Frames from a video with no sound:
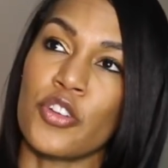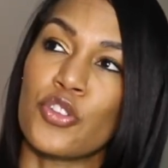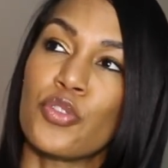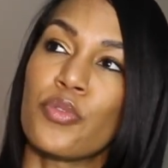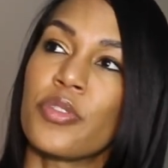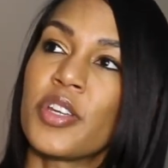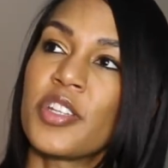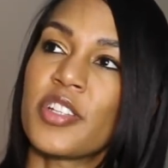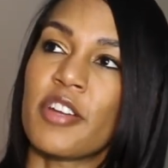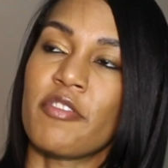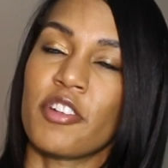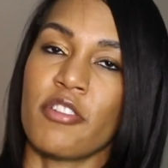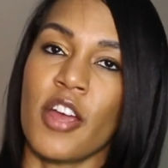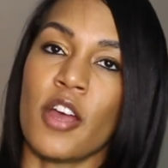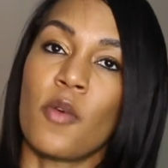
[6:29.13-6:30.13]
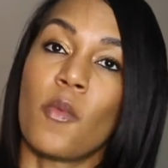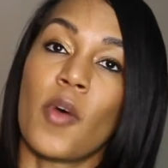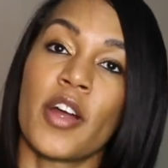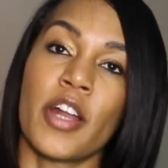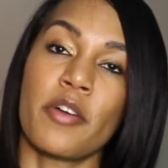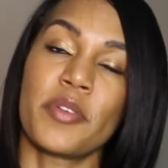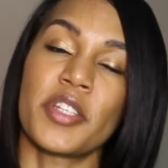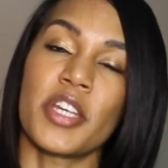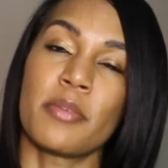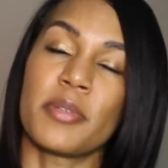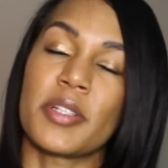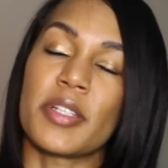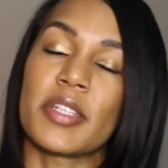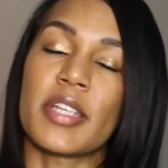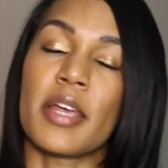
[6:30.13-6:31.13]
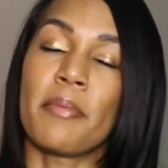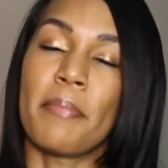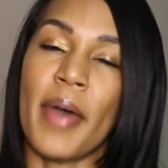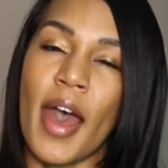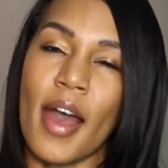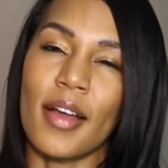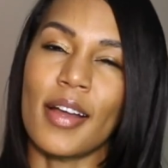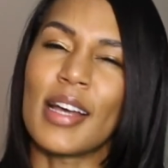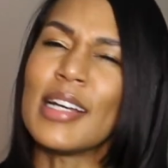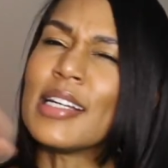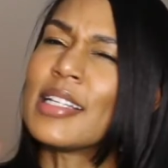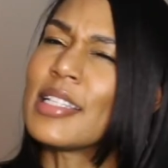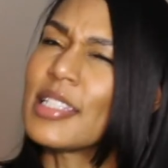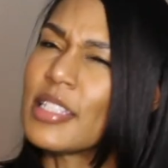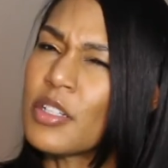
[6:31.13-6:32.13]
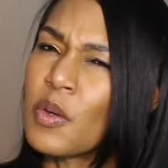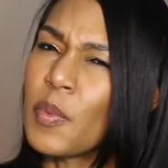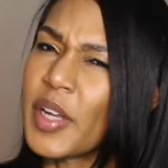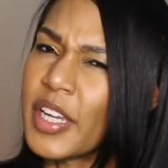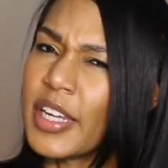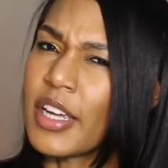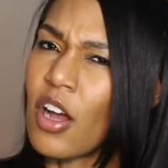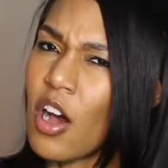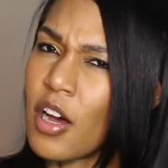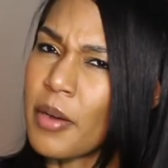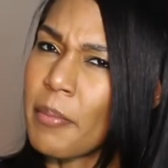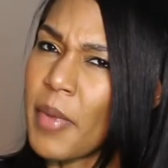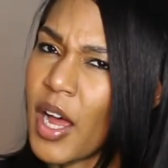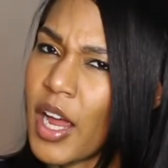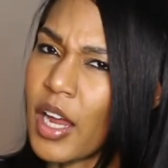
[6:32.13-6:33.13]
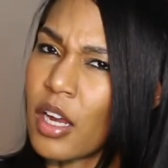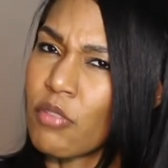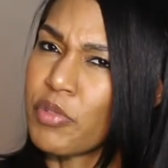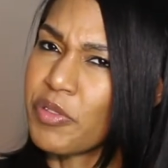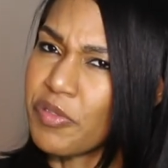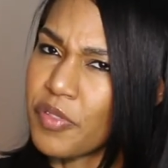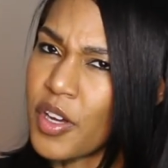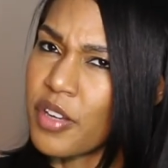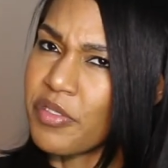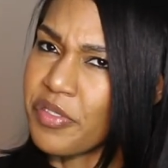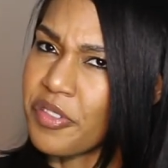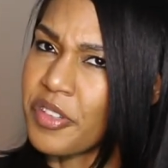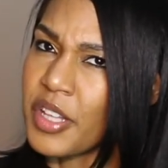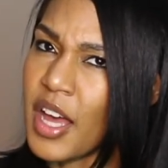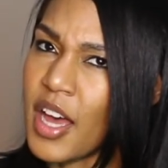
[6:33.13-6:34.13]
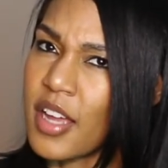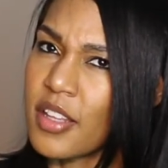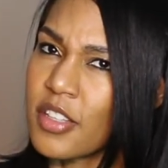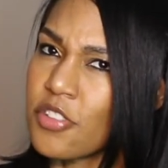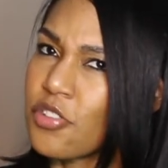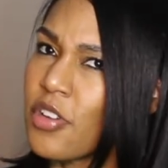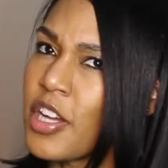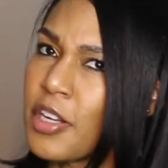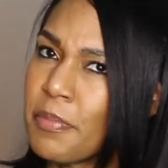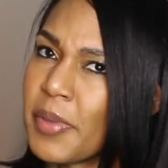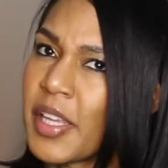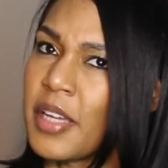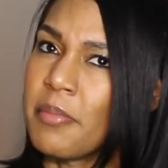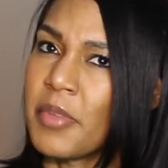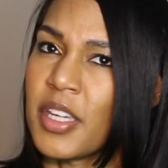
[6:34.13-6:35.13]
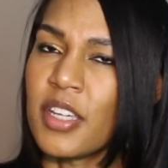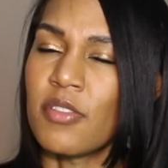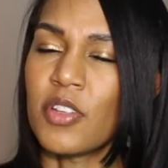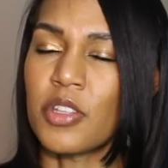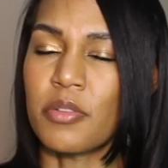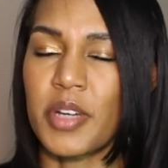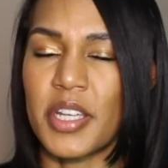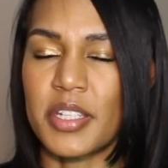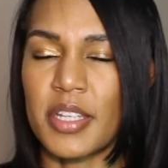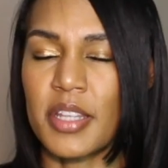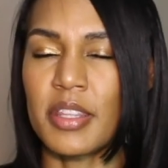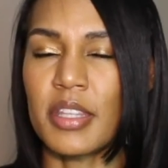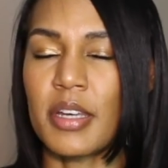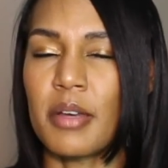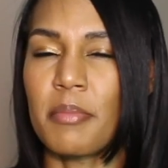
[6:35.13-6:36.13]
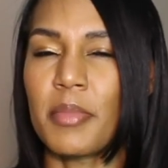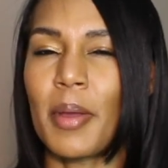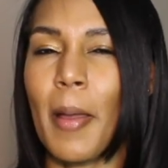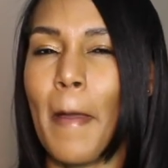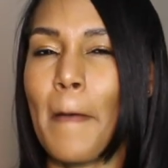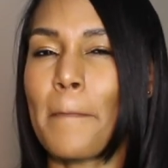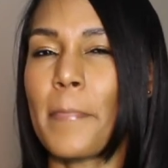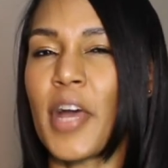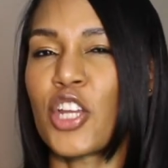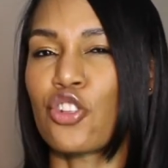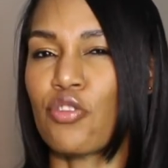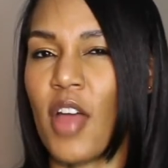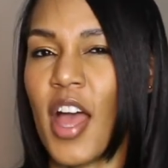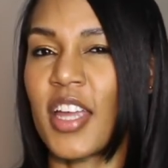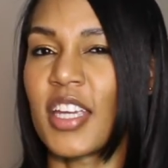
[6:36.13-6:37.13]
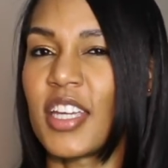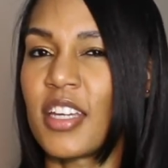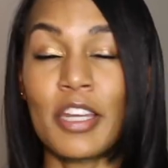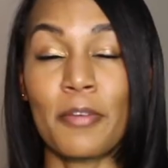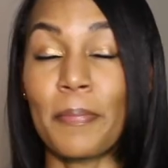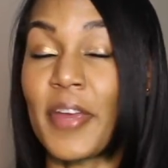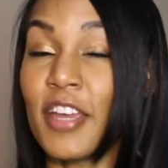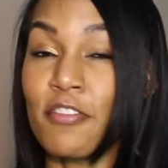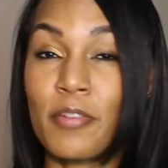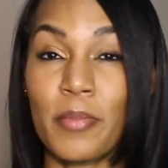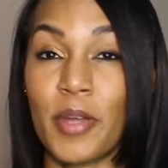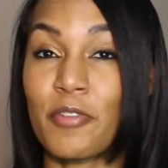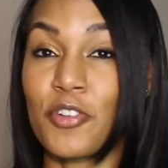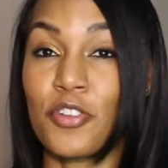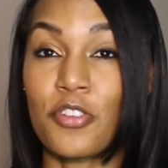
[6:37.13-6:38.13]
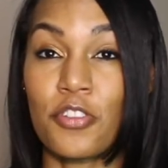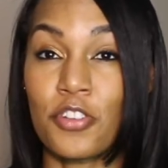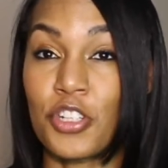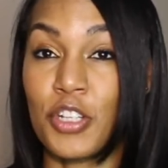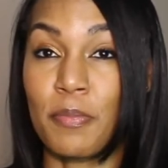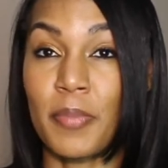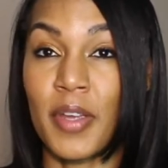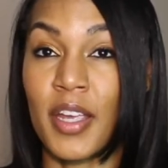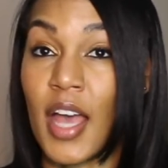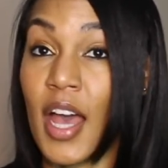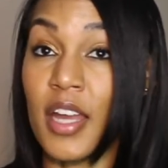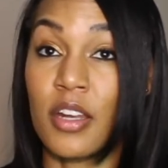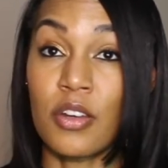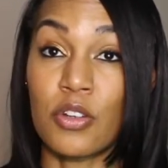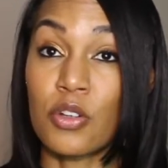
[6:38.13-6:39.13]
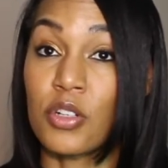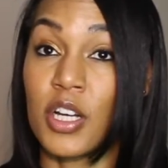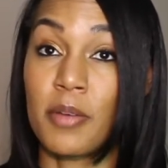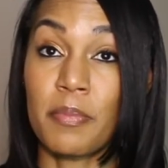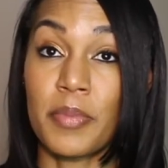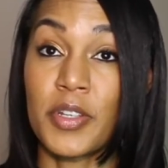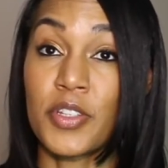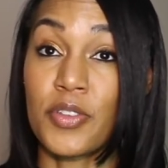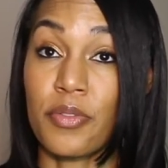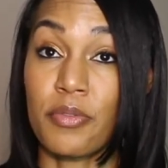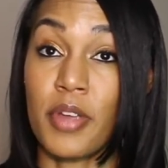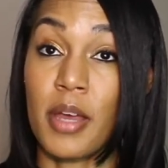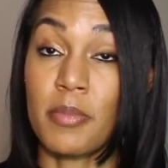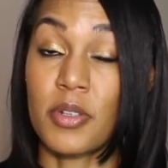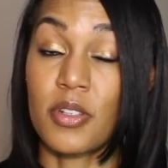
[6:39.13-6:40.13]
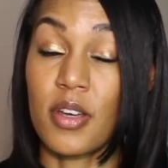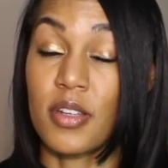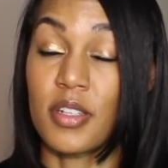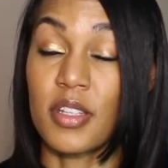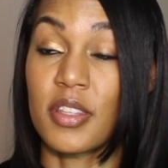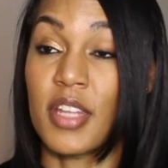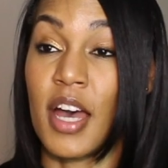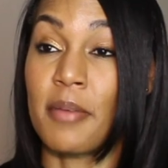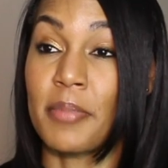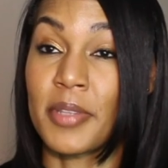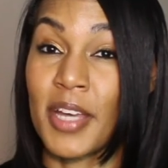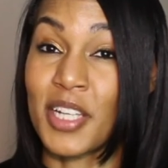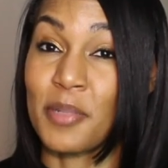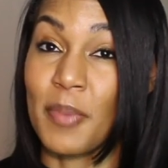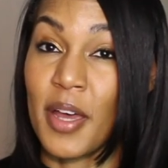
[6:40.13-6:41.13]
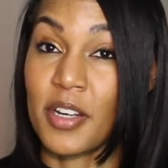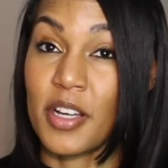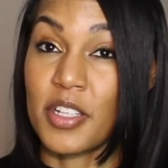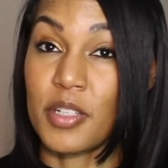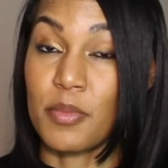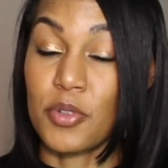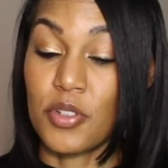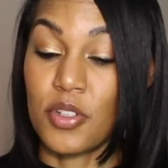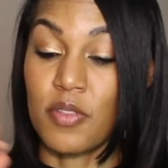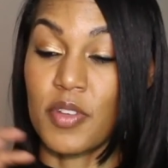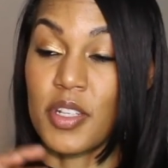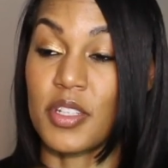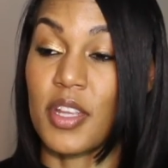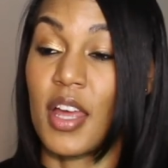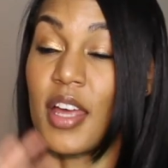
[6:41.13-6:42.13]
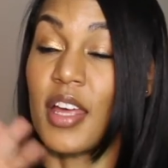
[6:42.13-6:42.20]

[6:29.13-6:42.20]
2 things I regret, 1 I was able to send back. Still waiting on my refund for that. They're trying to play me, even though I sent them my tracking, didn't pay for my return shipping. I didn't know companies through Amazon did that, but that's bad customer service.